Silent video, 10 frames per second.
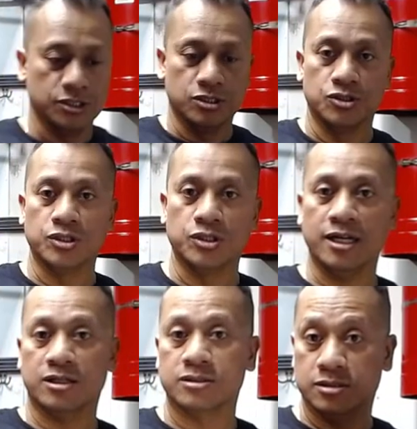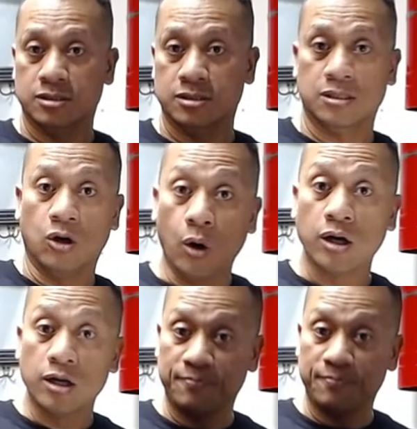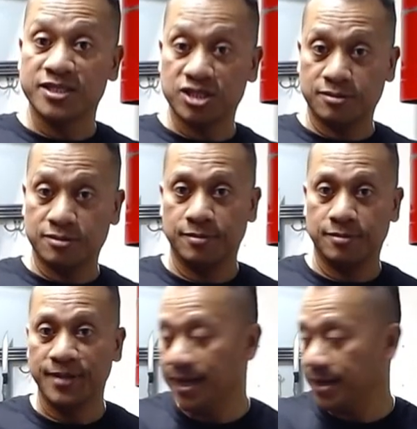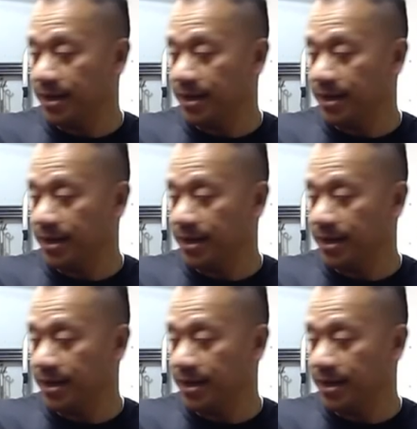you got to oil up this pan,